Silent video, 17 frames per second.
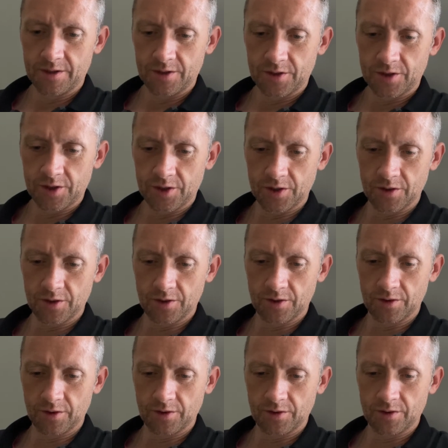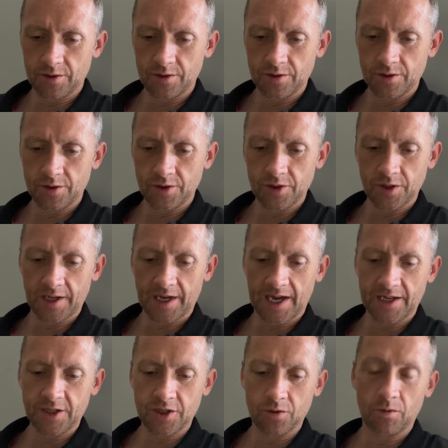to, to
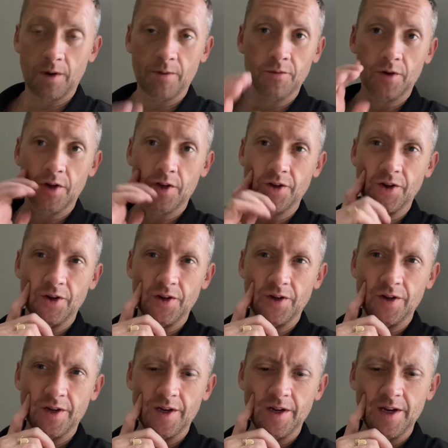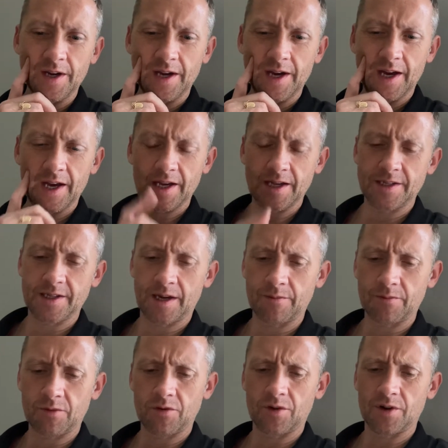get. So what I'm gonna do is
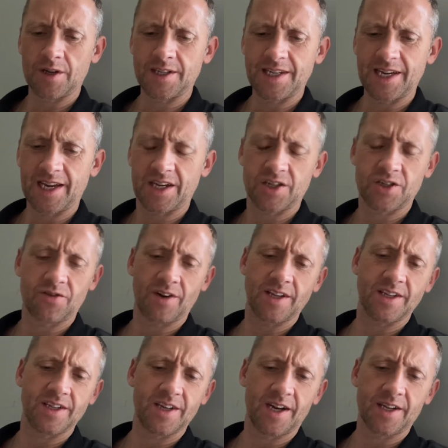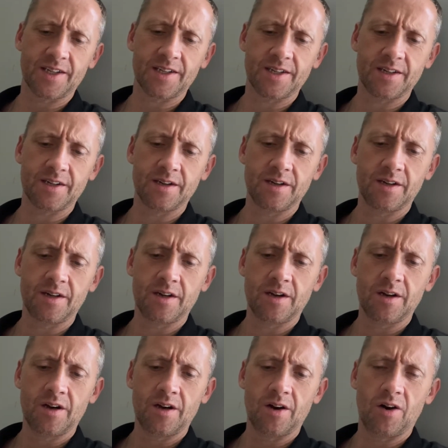I'm gonna take a screenshot
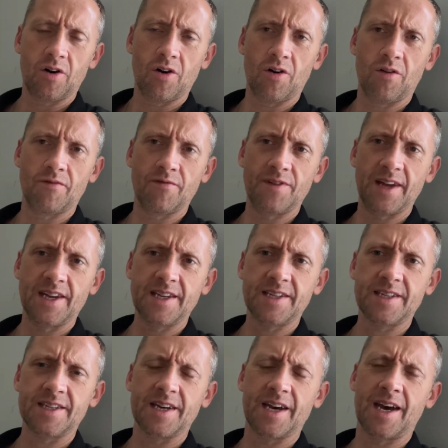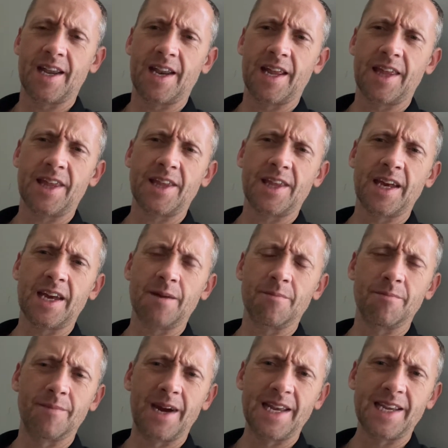of this and I think I
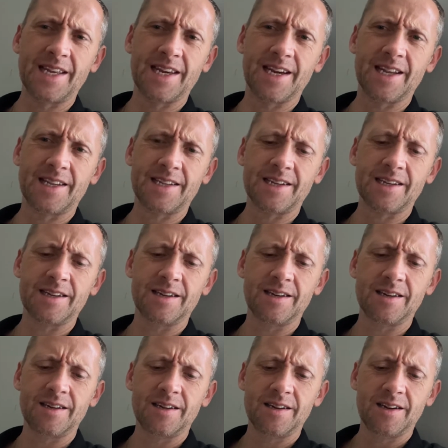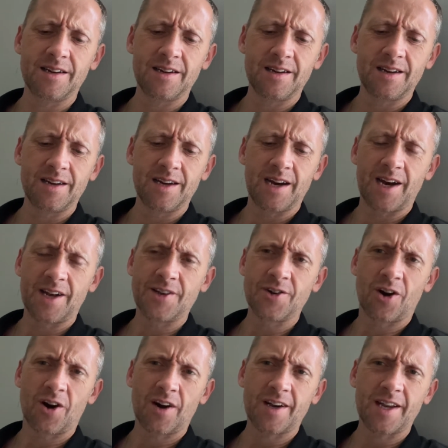might get a
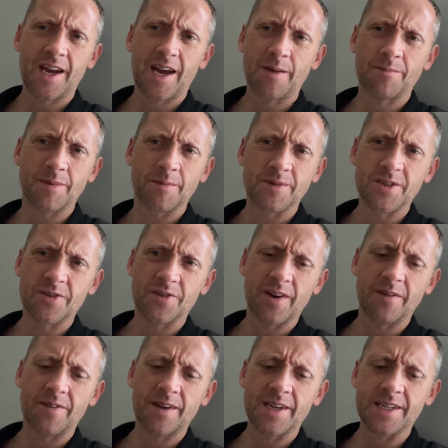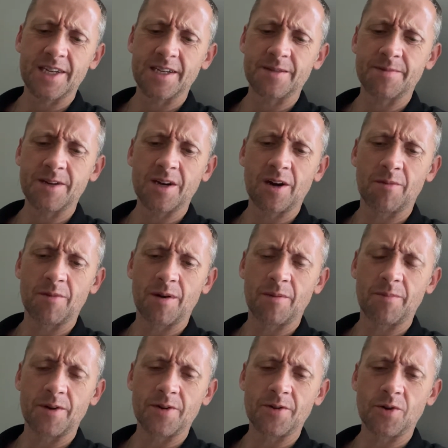dark type. The Misdreavus has been coming up.
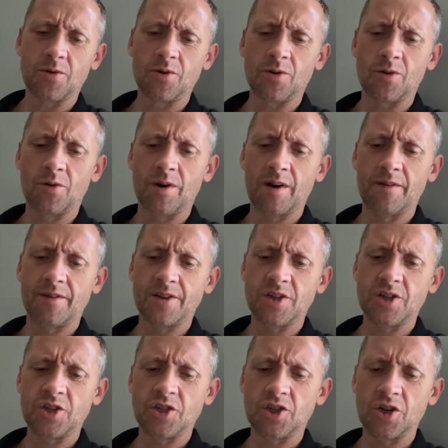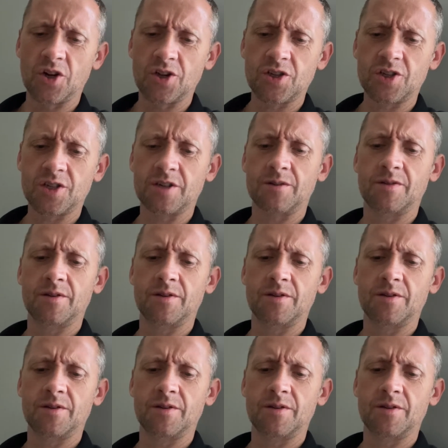I don't know if it's just